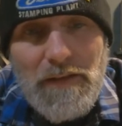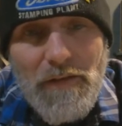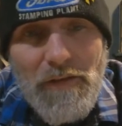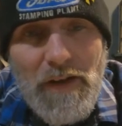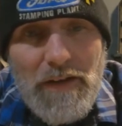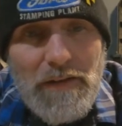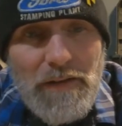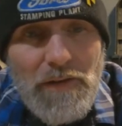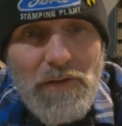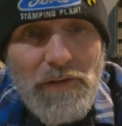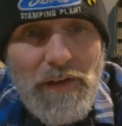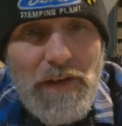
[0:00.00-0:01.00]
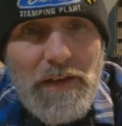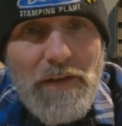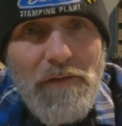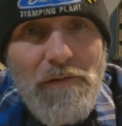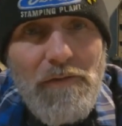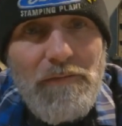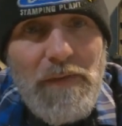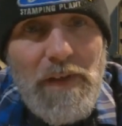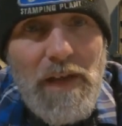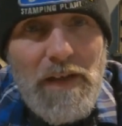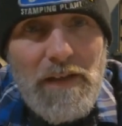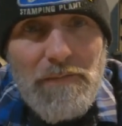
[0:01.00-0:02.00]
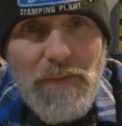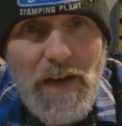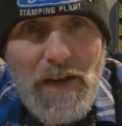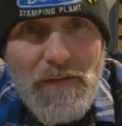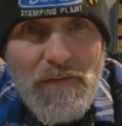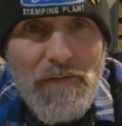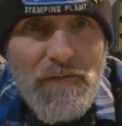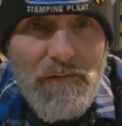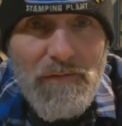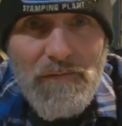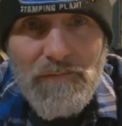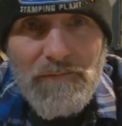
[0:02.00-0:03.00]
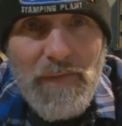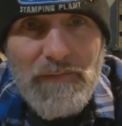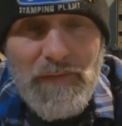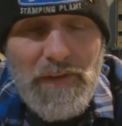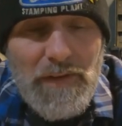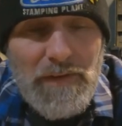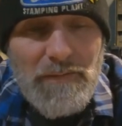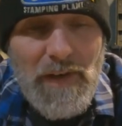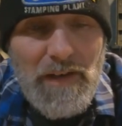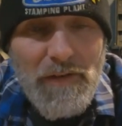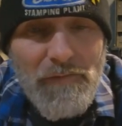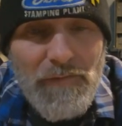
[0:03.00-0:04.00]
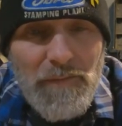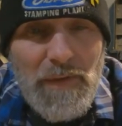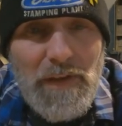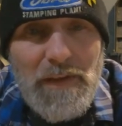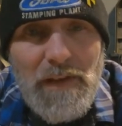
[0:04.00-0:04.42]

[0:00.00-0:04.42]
decided to go there because the VA in the past has been very tremendous for me.